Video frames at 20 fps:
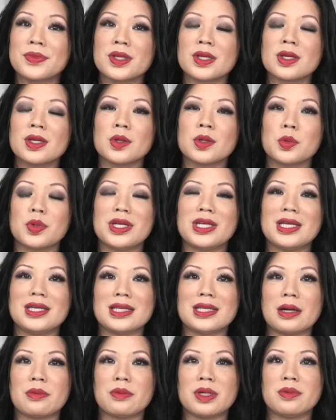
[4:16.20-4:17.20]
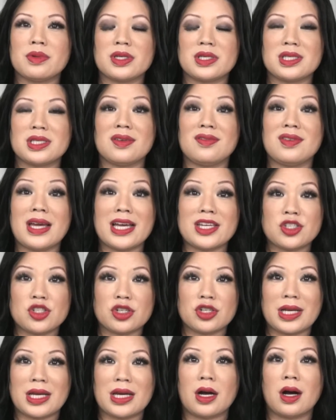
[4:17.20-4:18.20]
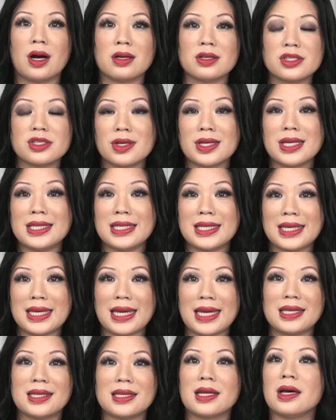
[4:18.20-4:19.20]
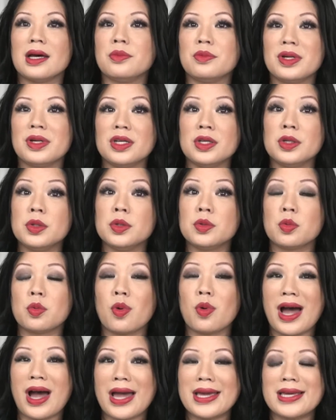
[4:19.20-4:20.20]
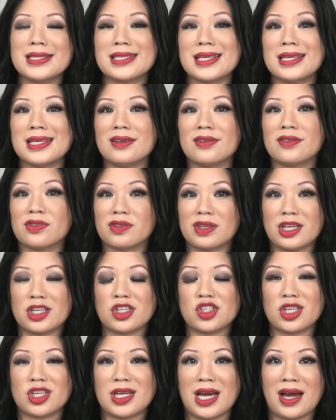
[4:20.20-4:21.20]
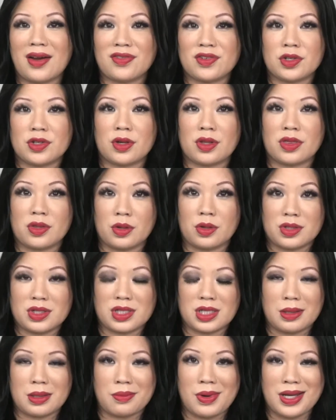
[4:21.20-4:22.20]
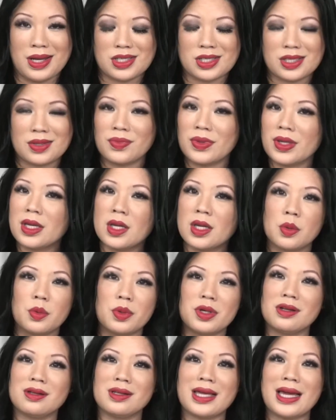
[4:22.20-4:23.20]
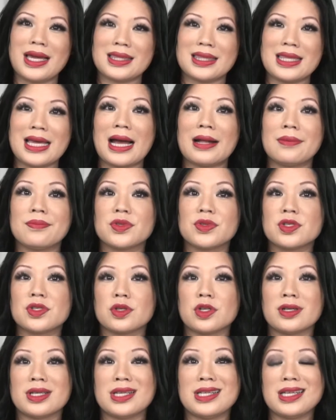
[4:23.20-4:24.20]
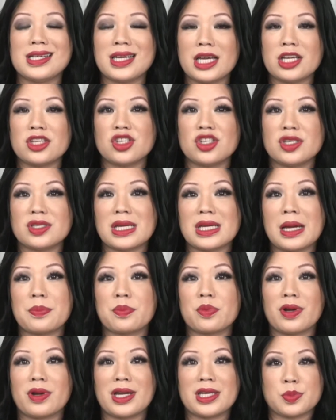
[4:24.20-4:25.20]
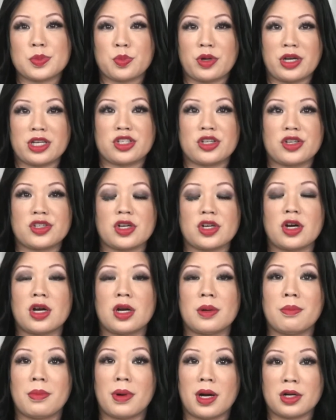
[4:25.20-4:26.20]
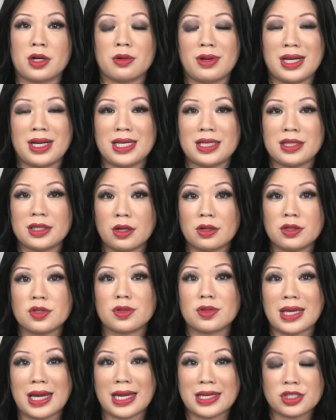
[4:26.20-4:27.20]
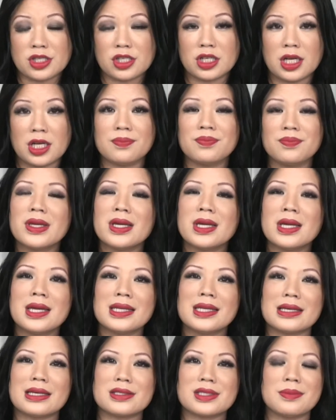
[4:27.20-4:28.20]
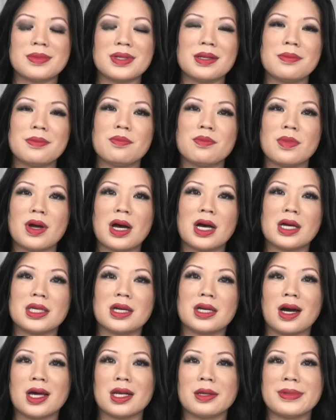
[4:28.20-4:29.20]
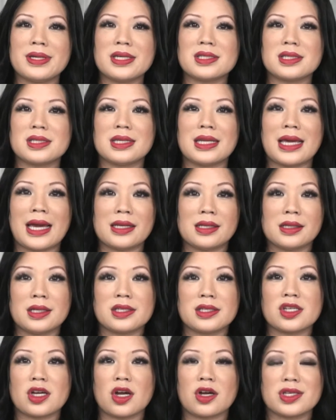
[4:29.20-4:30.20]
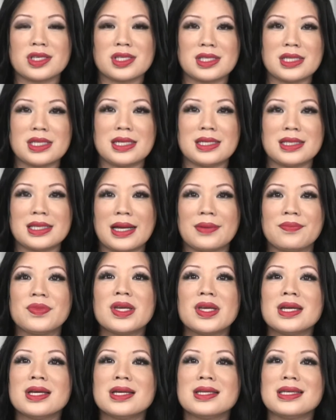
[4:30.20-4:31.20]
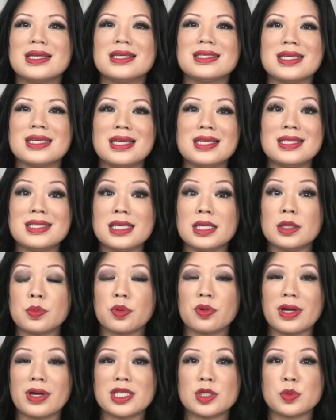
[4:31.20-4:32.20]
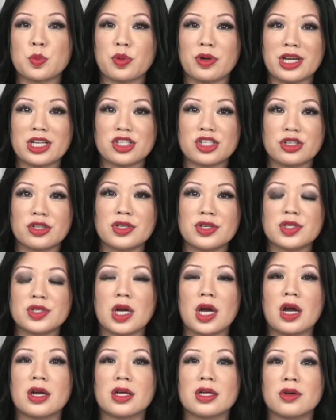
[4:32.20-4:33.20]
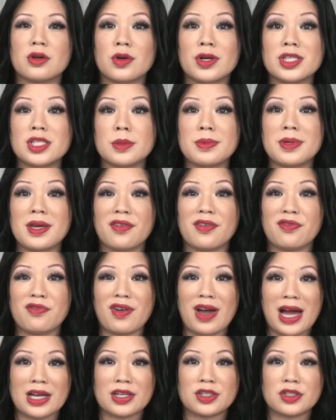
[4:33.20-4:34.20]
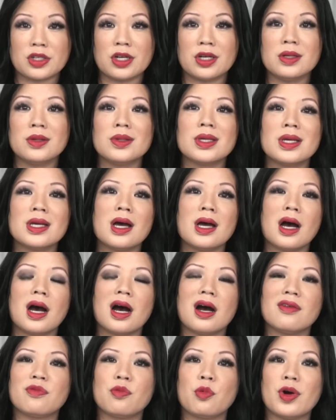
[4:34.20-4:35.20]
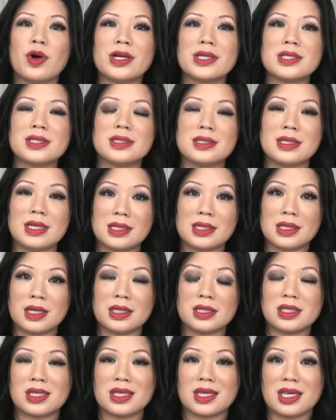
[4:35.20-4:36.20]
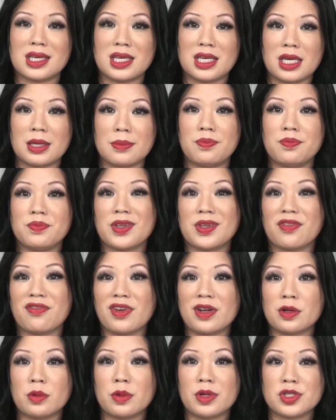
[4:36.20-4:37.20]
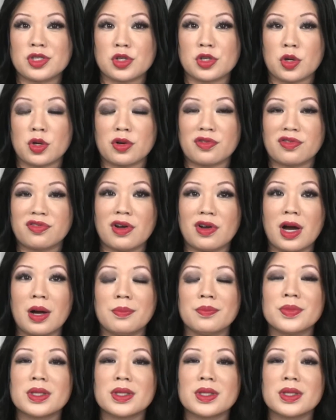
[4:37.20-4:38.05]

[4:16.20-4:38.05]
reading that we received yesterday also indicated a renewed rise in inflation after 13 months. We don't like that. So there are indications that price pressures are moderating, though, so that's good. Now, some of the economists and analysts are seeing that these easing price pressures are going to be a factor of what's needed to keep the Federal Reserve from